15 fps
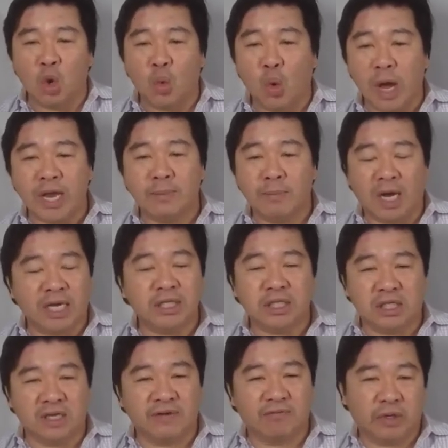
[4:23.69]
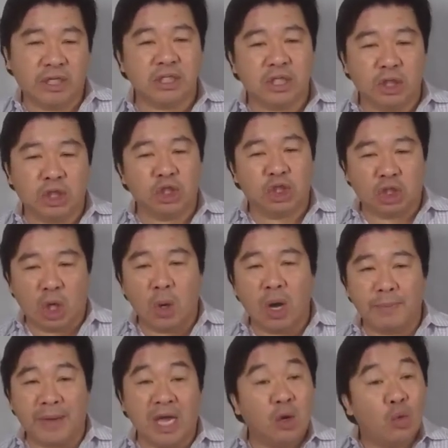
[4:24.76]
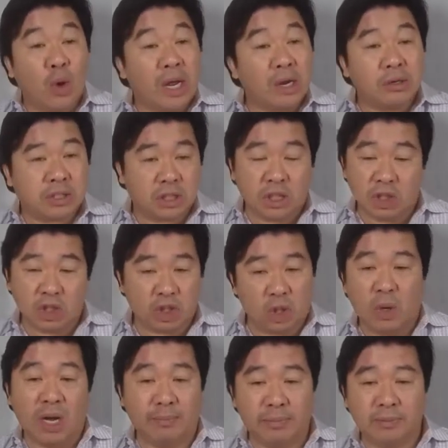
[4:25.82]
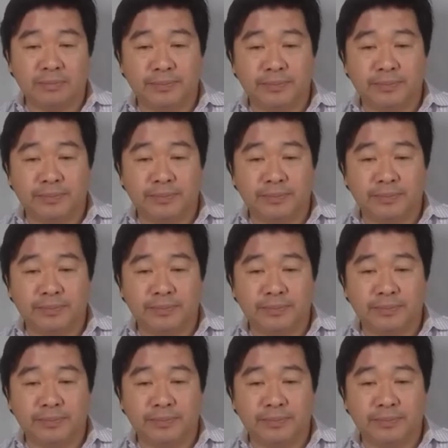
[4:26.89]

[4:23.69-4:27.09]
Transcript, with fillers: when my delivery is going to show up and where it's going to show up.